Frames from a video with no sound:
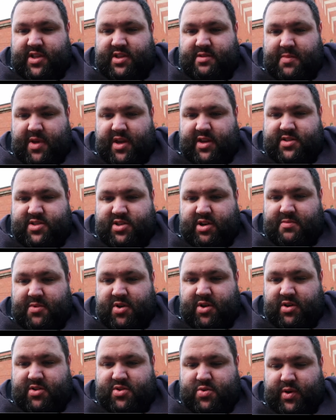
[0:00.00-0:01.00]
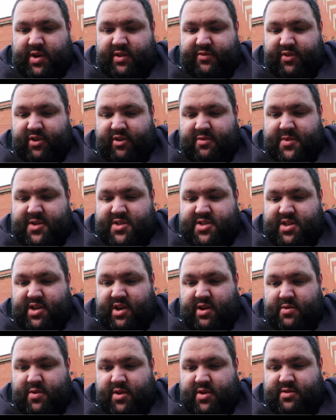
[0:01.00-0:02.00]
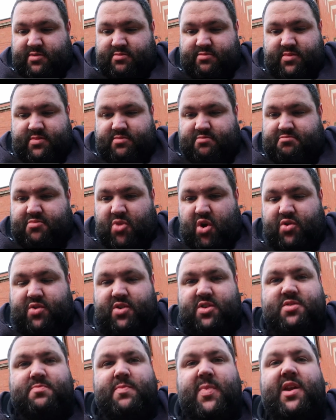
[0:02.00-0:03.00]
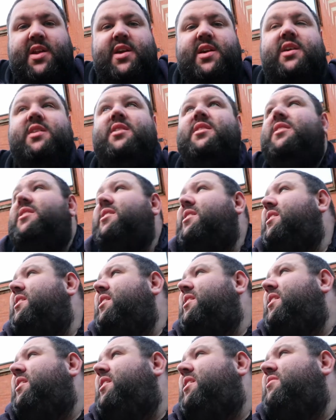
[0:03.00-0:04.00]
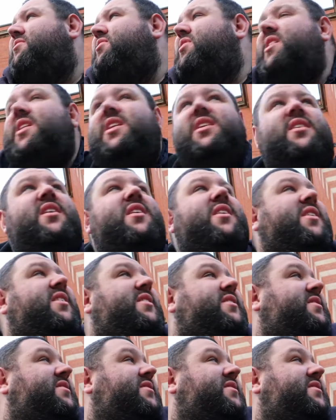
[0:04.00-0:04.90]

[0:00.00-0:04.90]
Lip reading: In the meantime, I've got 25 minutes to go and hunt as many of the